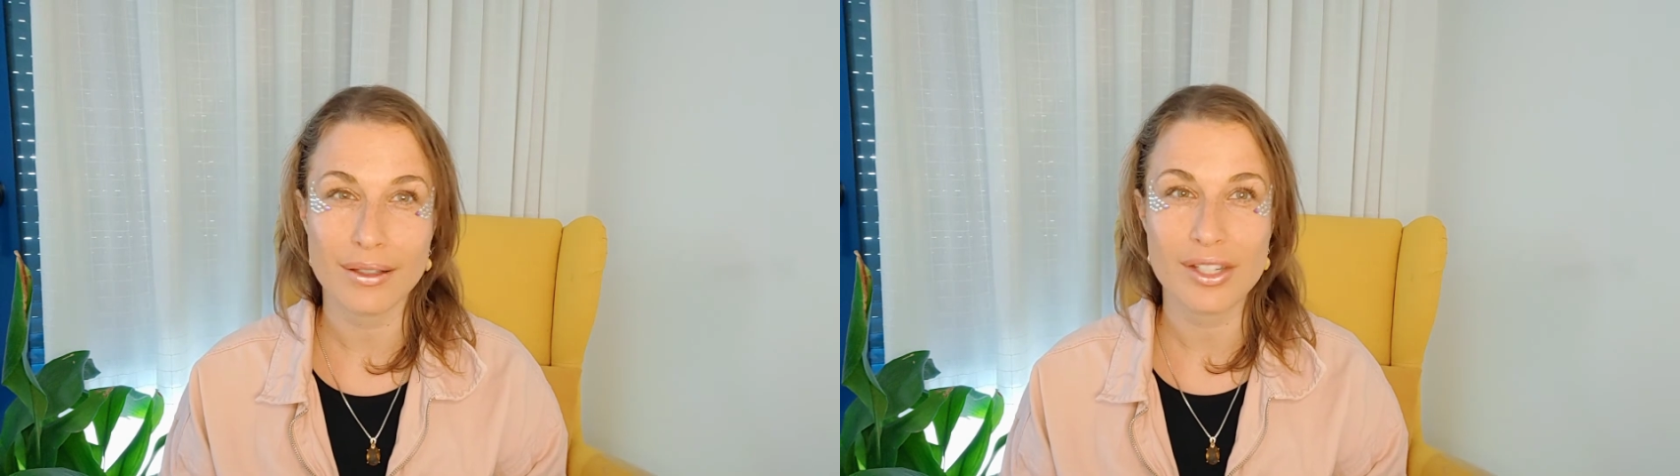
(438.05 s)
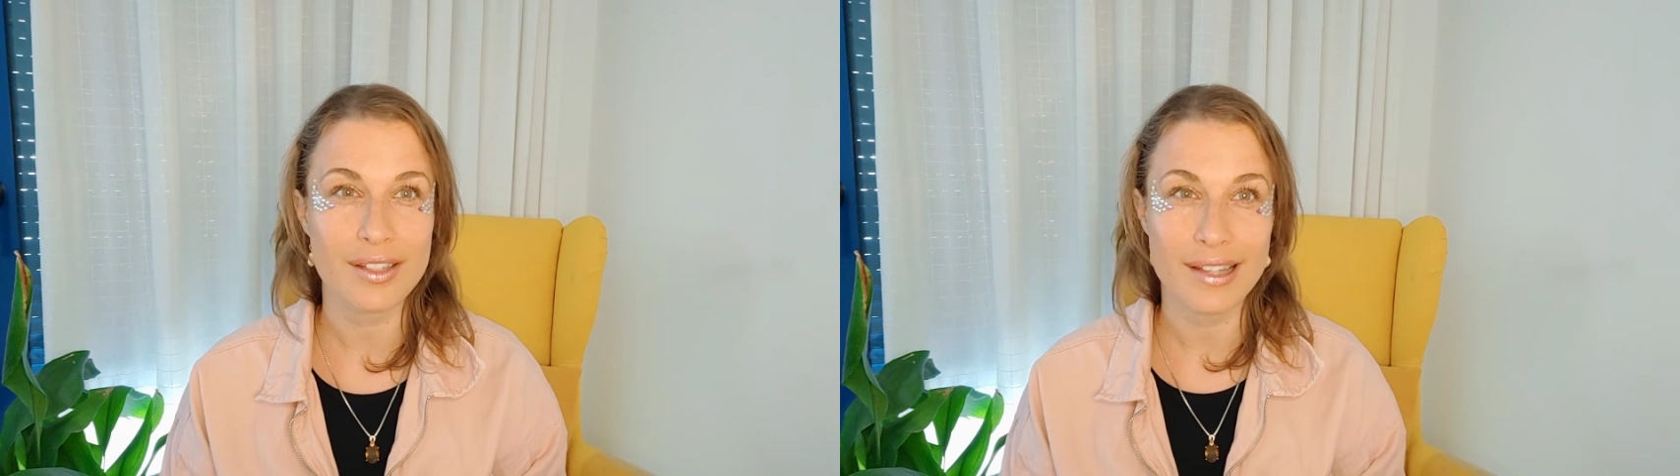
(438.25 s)

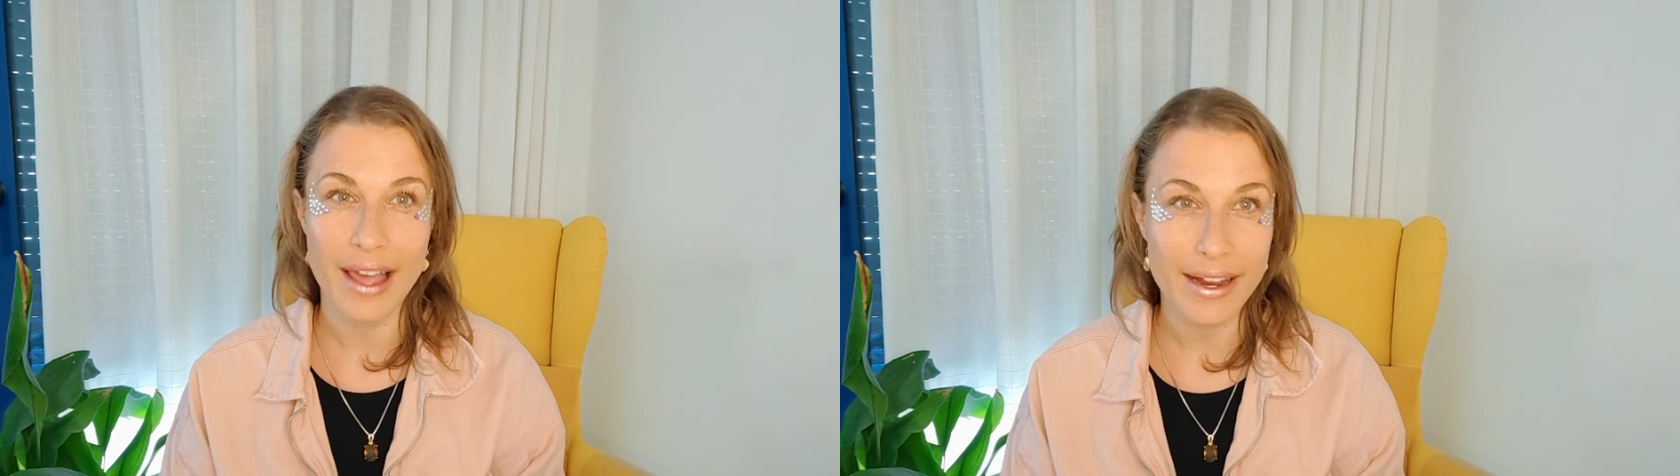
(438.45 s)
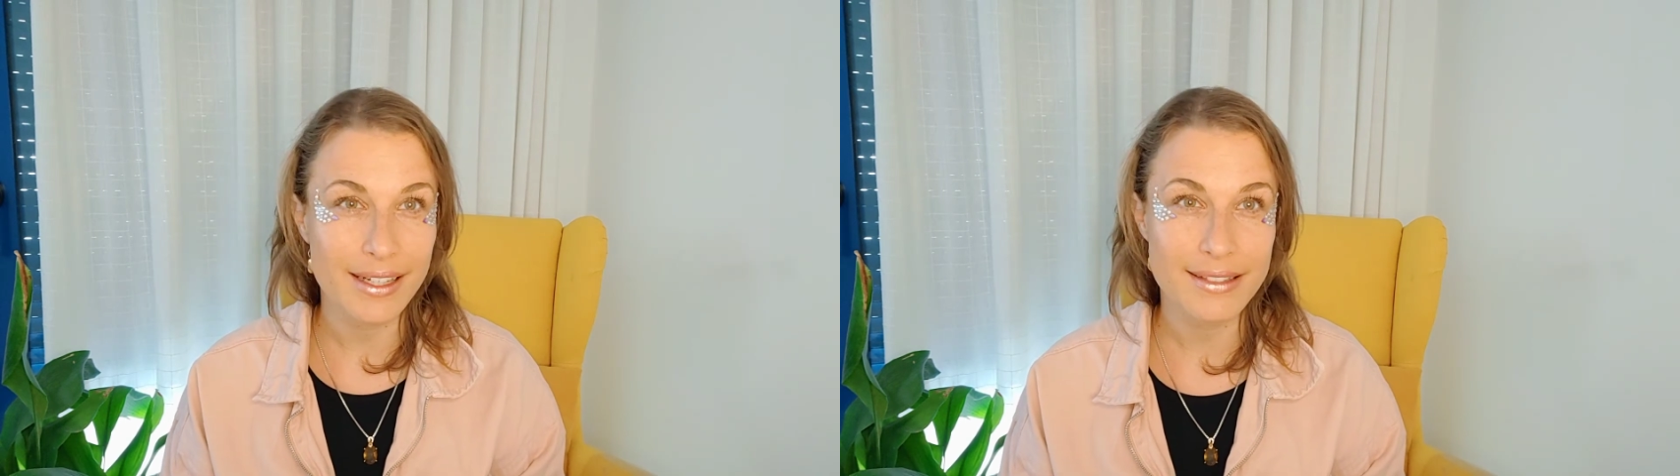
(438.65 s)
they're
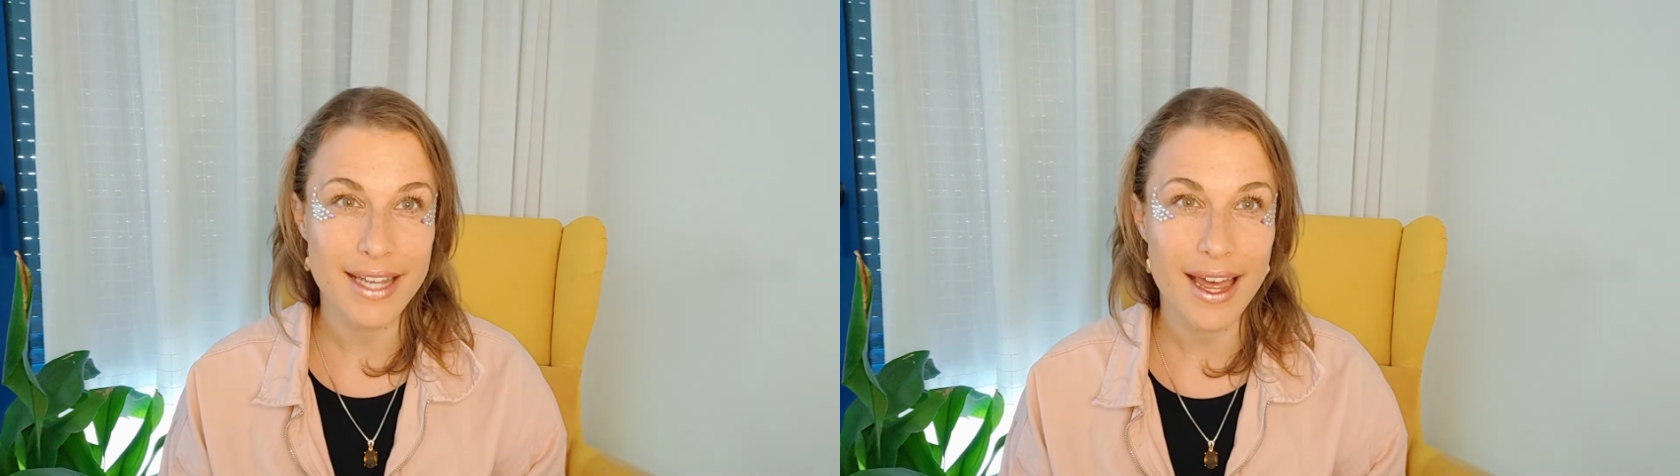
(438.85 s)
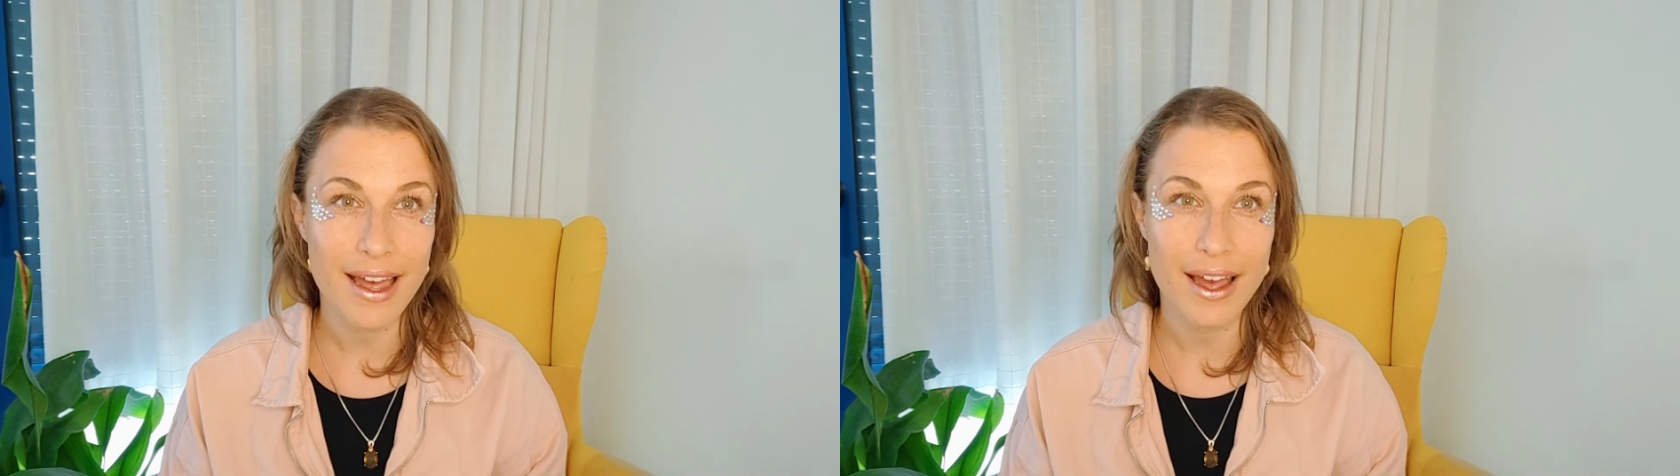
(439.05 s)
sliding
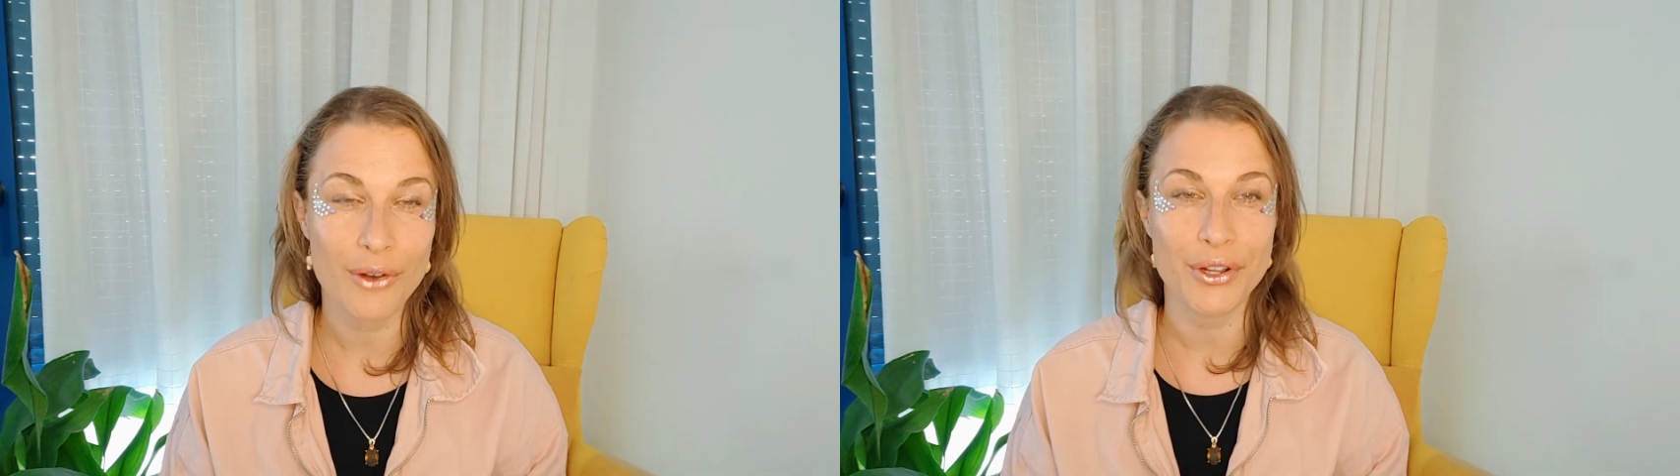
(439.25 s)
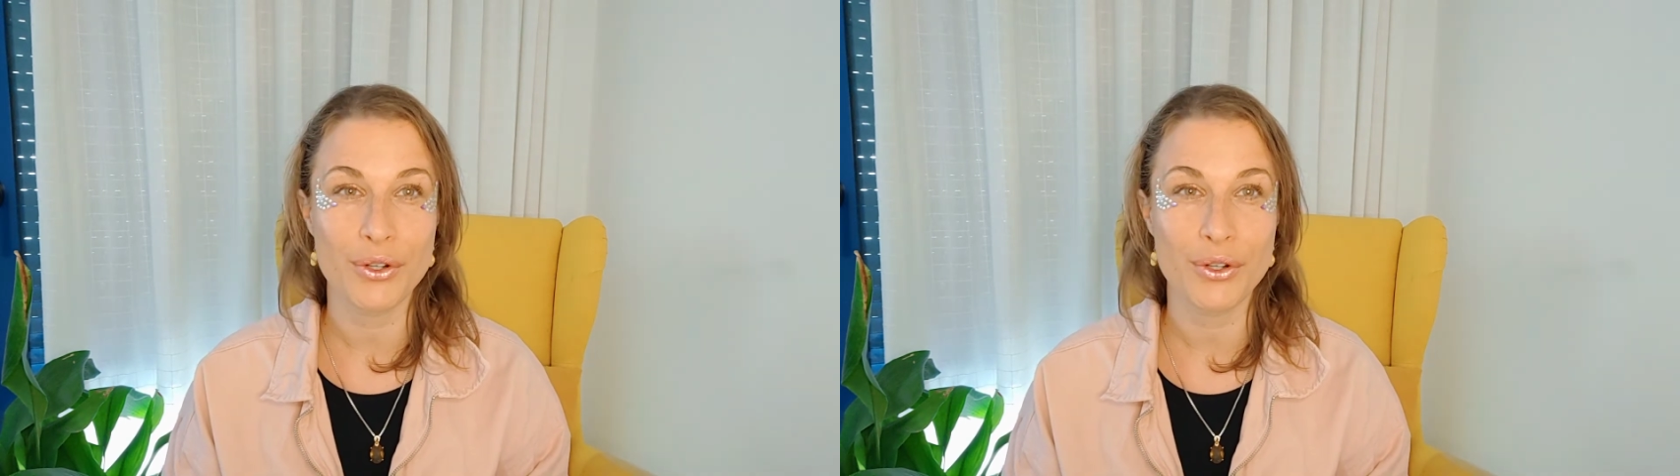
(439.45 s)
down,